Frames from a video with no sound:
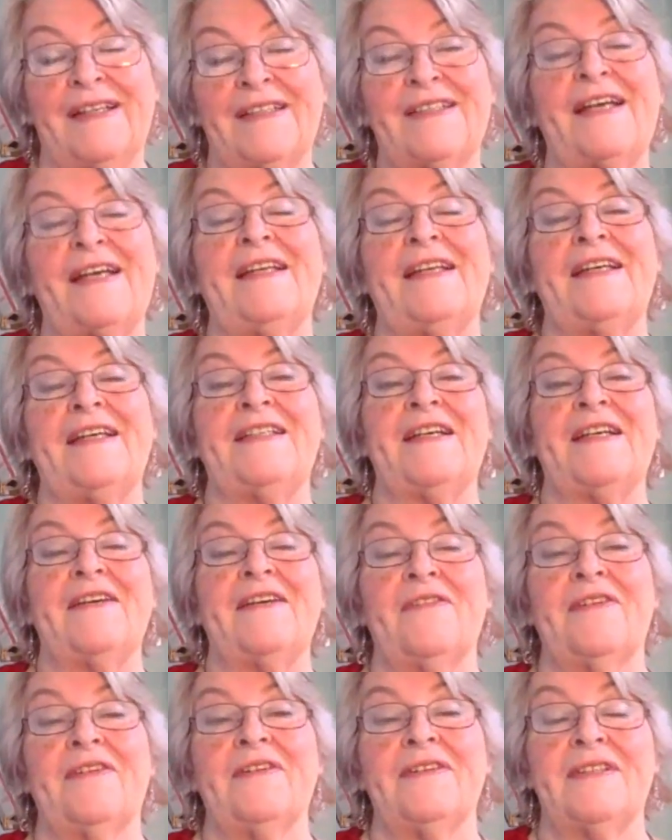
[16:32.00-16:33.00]
slightly
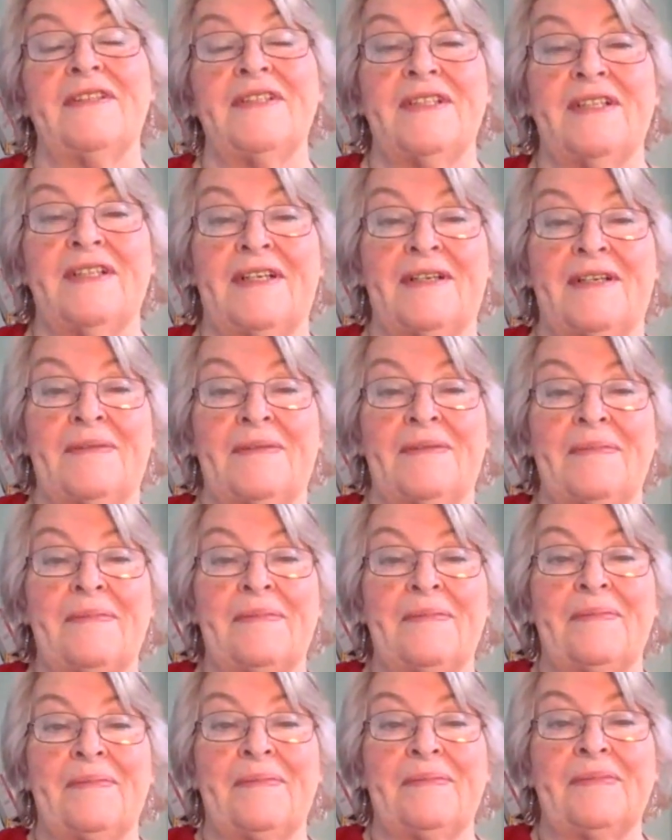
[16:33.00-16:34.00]
different,
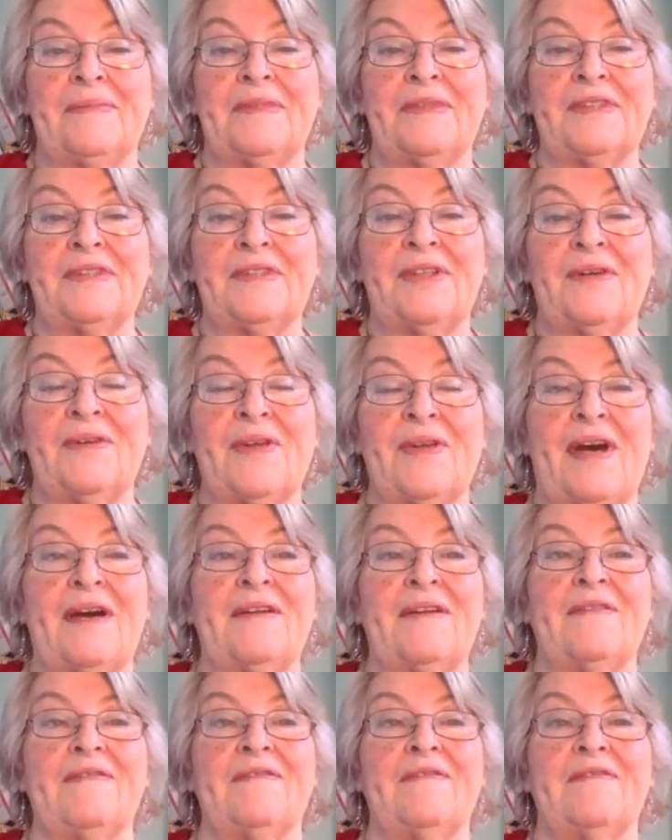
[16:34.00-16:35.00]
so
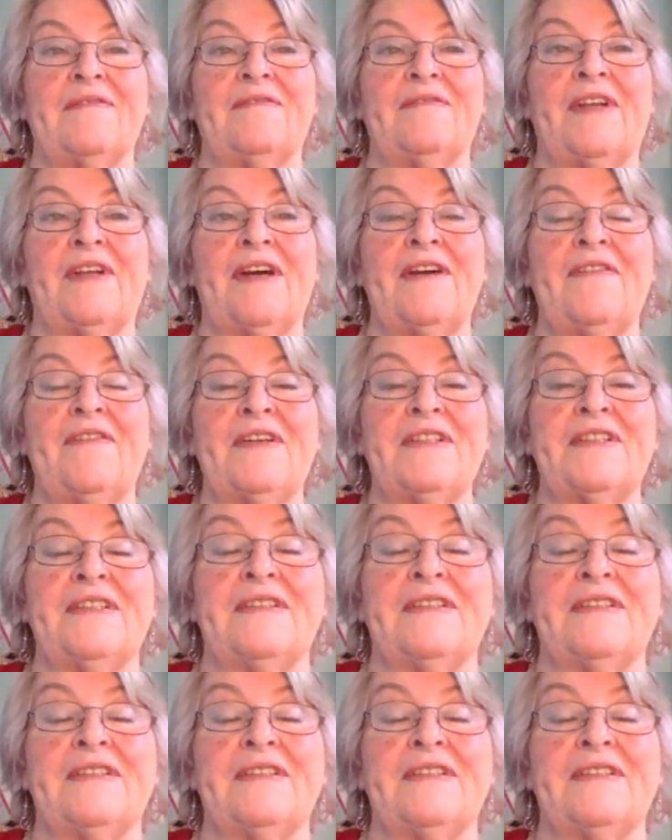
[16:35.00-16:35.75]
that life isn't